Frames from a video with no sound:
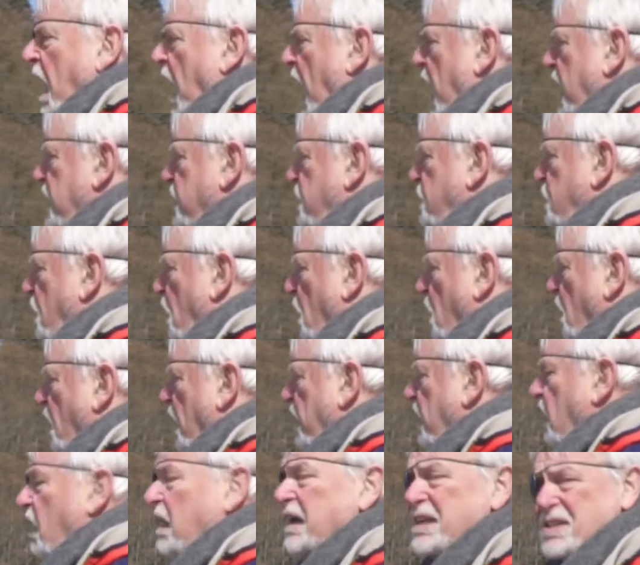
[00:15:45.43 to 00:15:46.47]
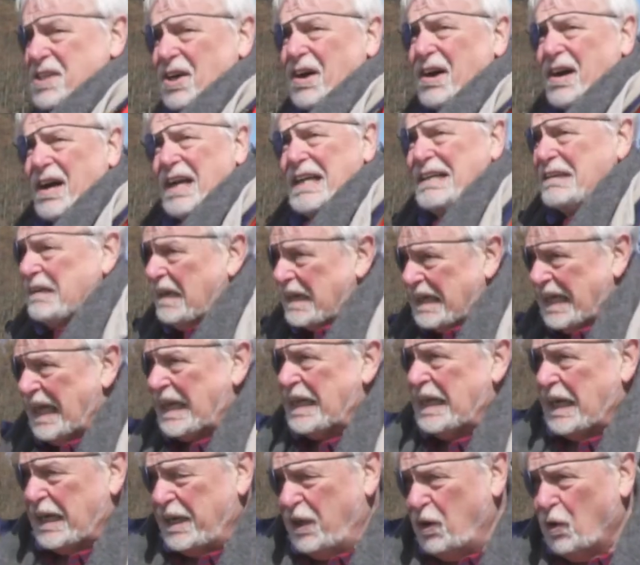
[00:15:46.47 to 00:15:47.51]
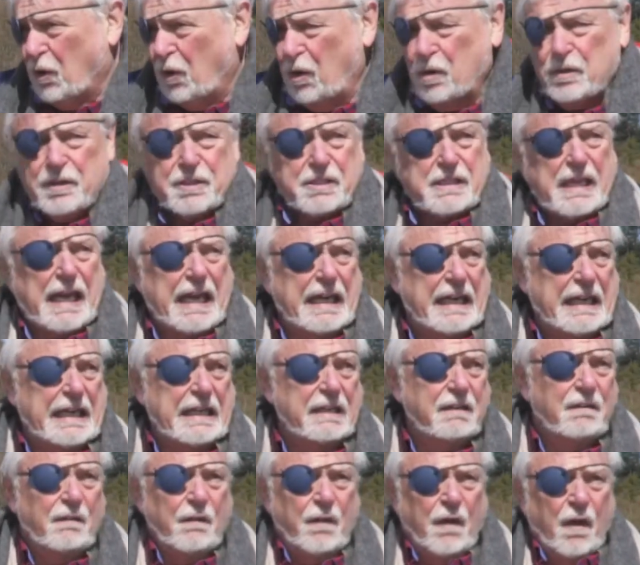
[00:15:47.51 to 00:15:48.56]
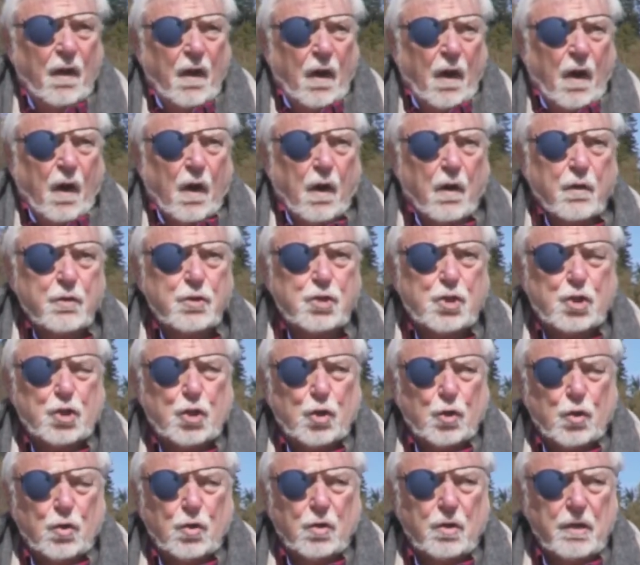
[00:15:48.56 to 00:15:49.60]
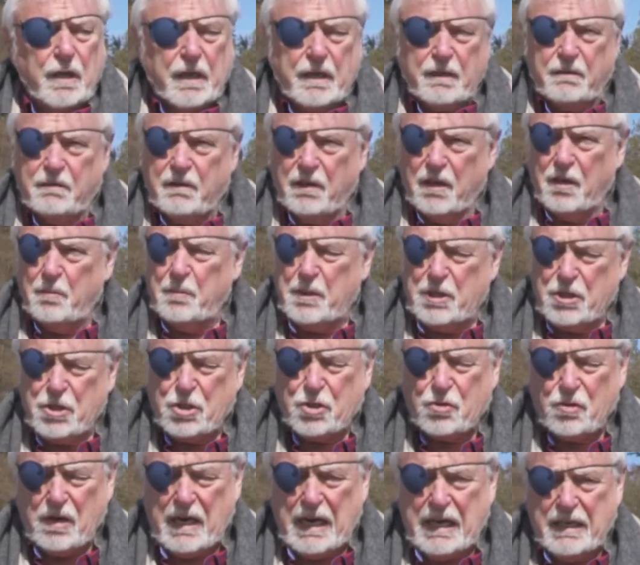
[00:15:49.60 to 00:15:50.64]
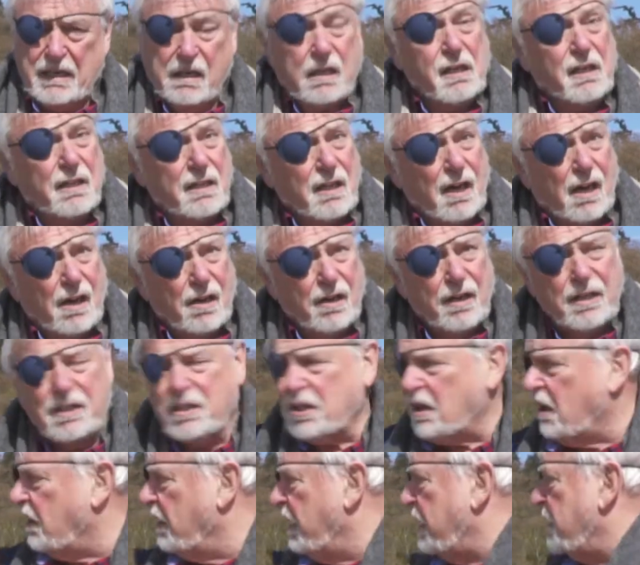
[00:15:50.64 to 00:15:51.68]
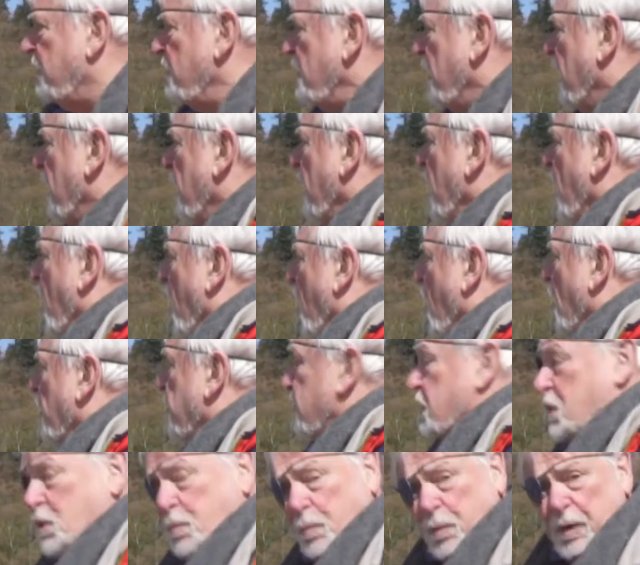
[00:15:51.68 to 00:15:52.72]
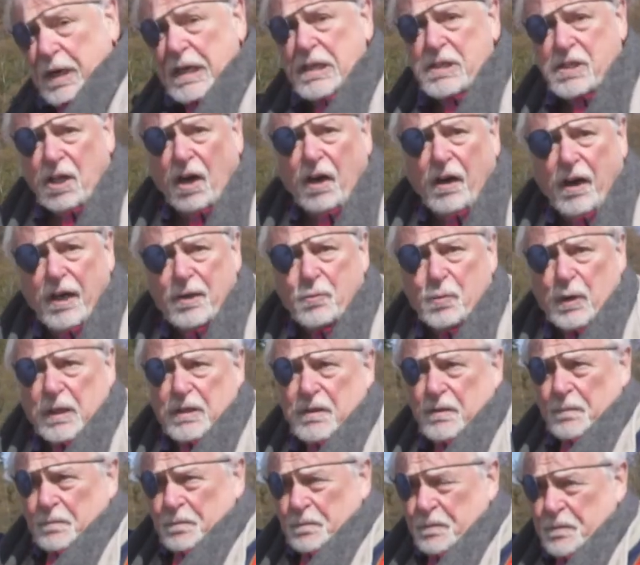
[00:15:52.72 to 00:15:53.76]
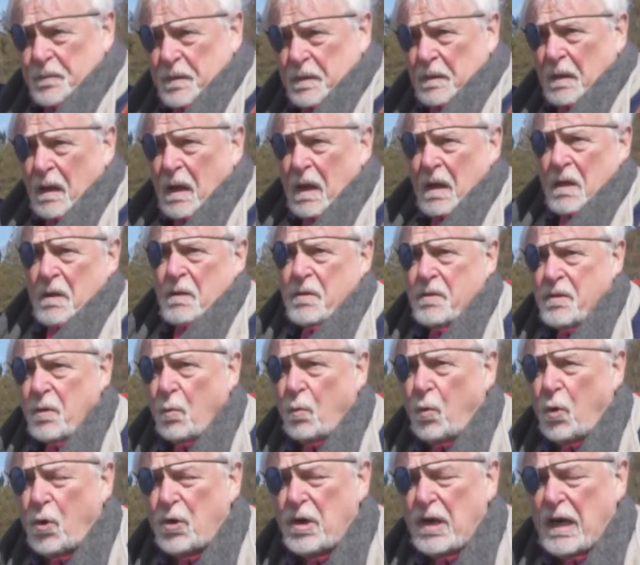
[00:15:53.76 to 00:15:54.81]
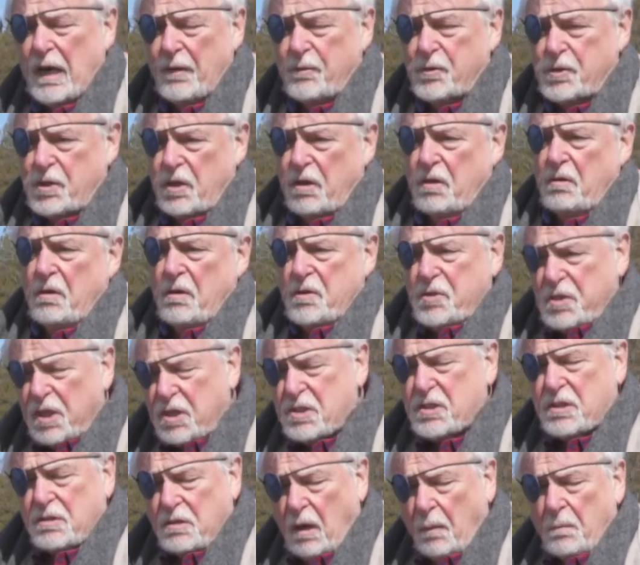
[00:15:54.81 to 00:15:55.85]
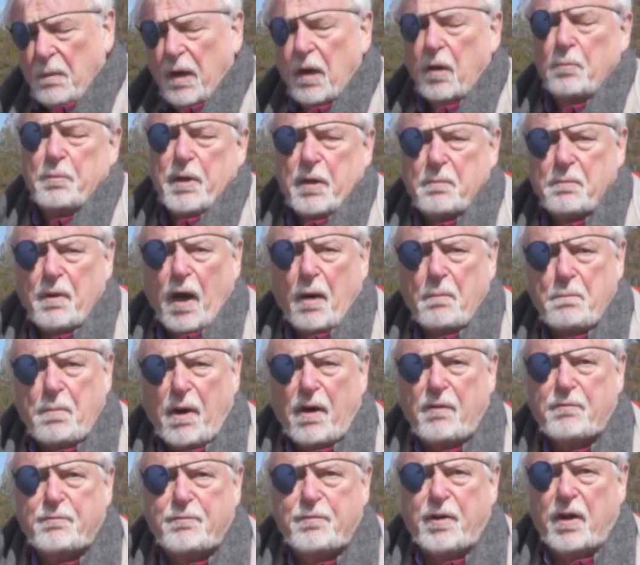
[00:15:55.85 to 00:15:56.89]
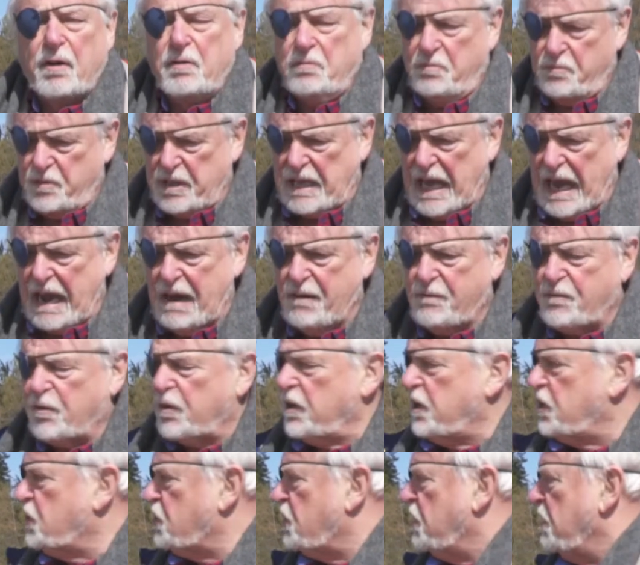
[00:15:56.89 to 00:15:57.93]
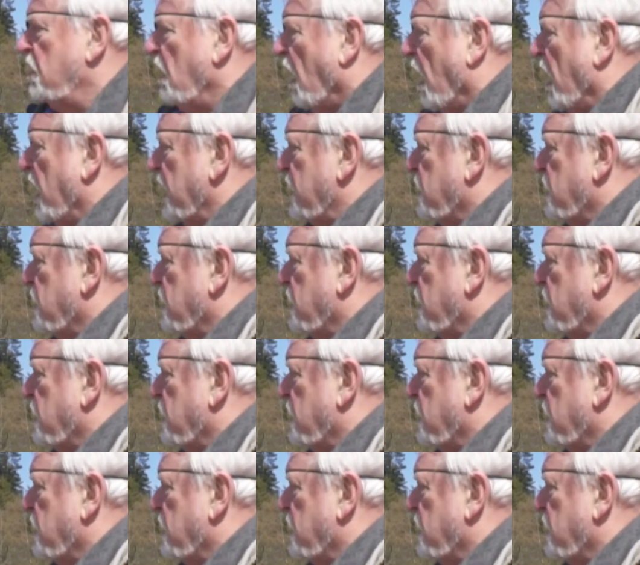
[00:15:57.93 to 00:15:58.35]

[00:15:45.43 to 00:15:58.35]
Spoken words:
And so at high tide, again, any oil that's heading onshore and going to be stranded at the high tide, on a spring tide when the water levels are just a little bit above the average high